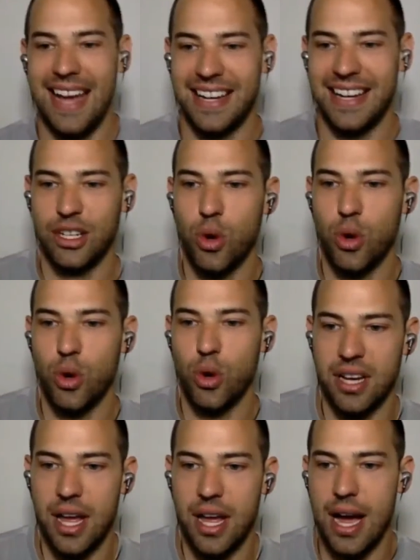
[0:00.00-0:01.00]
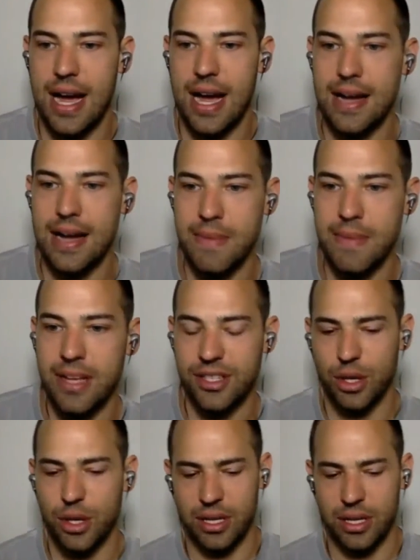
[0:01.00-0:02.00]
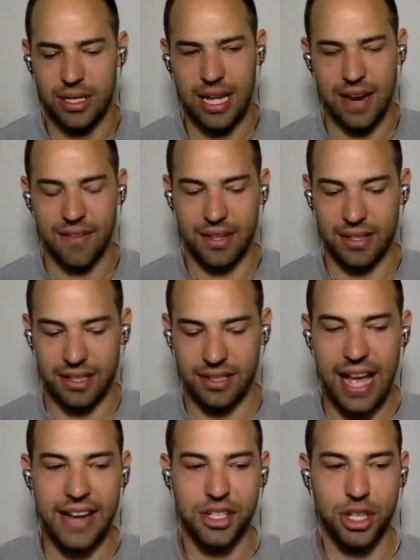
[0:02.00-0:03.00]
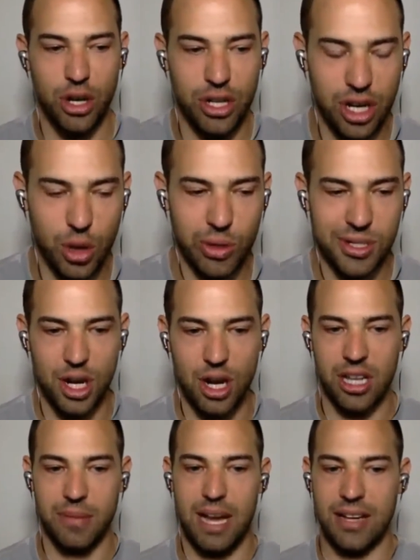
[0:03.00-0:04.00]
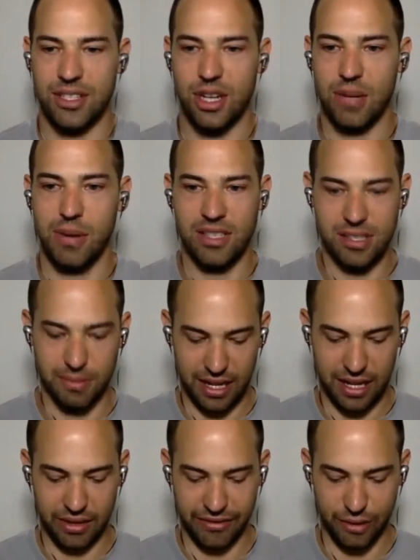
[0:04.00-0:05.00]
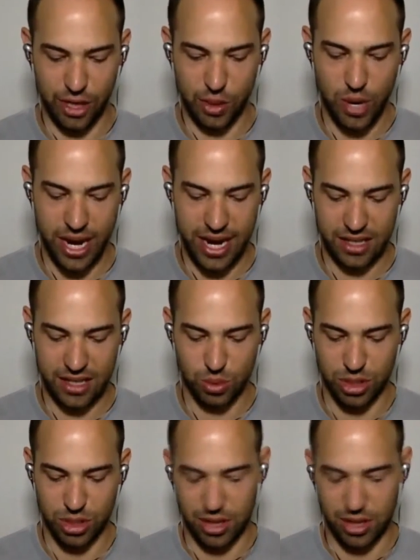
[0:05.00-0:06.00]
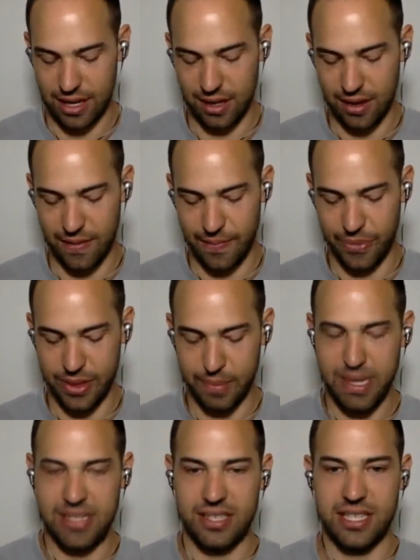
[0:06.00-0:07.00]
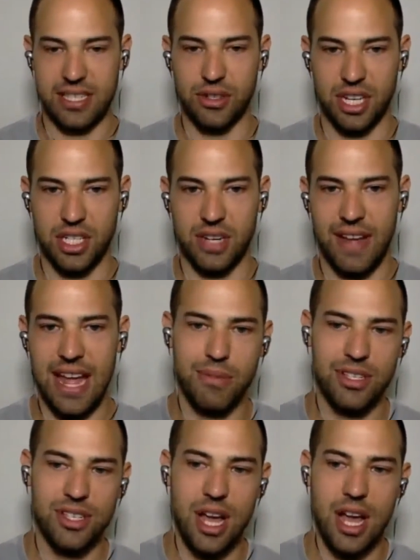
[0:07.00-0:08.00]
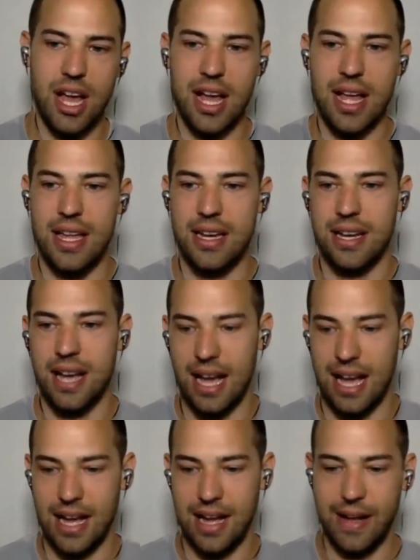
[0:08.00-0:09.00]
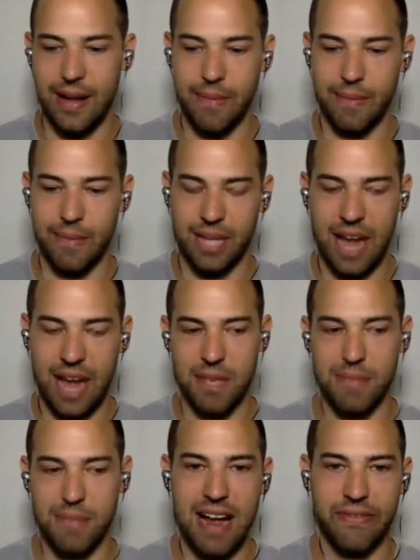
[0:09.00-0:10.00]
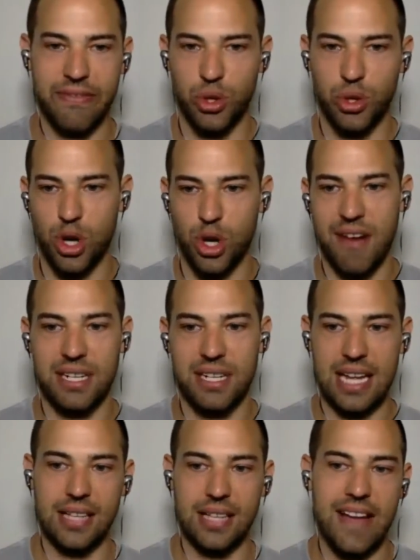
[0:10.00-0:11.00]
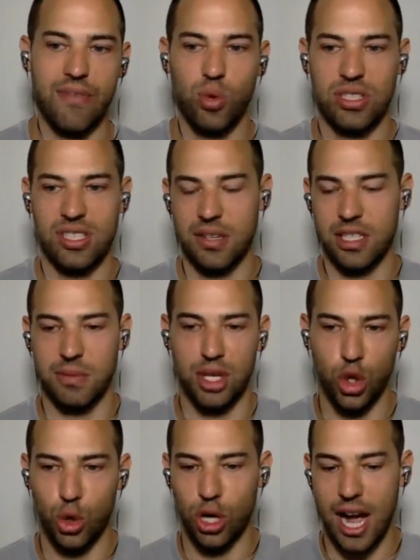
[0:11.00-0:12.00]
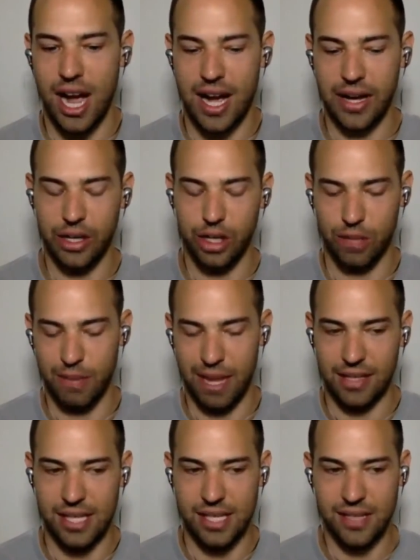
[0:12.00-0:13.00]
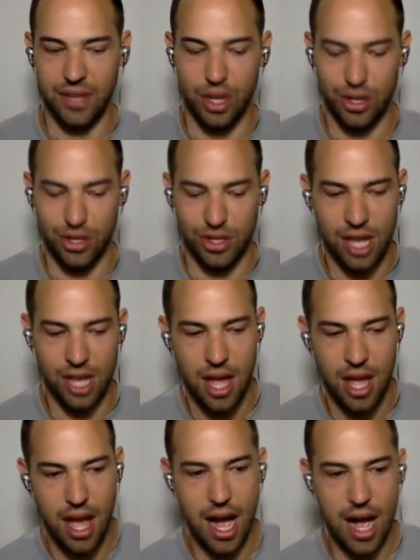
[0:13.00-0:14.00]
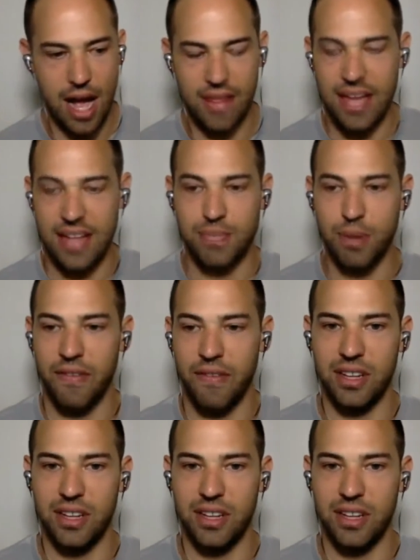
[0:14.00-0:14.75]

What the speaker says: Yeah, good question. So kind of the last show, you know, I was talking about some like the free ways, which are like the bestseller section of Amazon, kind of being mindful in your everyday life, what seems to be new or hot, and you can make a list of those. And that's